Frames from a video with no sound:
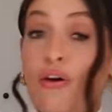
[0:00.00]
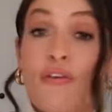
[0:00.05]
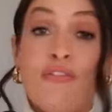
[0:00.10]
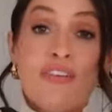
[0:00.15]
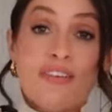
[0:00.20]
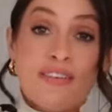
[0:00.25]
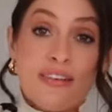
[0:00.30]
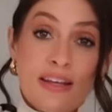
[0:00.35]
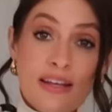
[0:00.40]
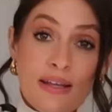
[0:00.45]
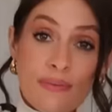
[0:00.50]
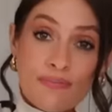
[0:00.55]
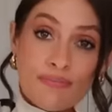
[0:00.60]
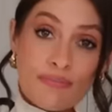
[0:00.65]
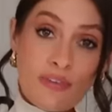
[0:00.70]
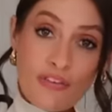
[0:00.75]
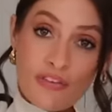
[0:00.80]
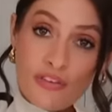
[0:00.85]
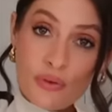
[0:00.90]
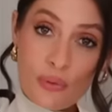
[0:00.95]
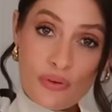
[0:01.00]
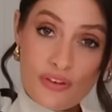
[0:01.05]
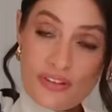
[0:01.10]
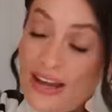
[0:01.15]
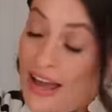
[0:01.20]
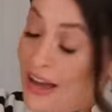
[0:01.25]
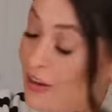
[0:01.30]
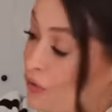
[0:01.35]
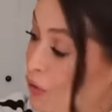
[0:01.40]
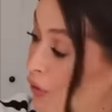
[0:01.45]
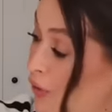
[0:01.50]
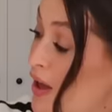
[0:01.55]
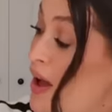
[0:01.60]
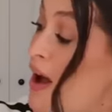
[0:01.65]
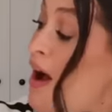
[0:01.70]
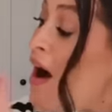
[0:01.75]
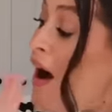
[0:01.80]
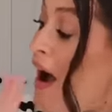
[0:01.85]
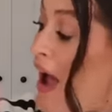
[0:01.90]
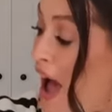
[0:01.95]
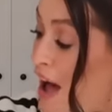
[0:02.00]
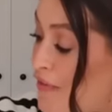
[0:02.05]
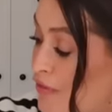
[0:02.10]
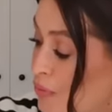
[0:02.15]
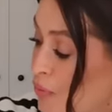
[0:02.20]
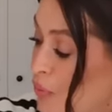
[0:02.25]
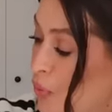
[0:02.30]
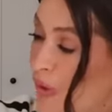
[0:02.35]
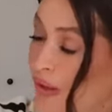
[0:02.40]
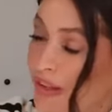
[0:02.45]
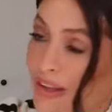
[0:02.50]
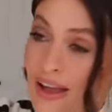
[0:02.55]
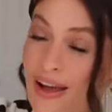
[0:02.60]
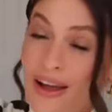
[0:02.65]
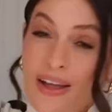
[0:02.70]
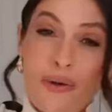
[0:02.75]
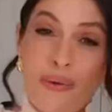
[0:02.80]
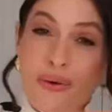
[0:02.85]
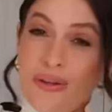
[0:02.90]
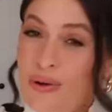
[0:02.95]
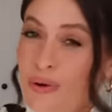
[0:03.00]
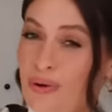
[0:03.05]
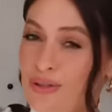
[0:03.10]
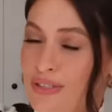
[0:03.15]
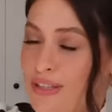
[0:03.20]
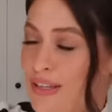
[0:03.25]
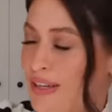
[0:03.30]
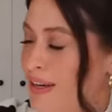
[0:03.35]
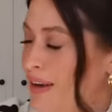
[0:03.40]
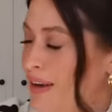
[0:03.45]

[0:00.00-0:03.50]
Obviously, I've still got the tags on. I haven't worn it yet. I only got it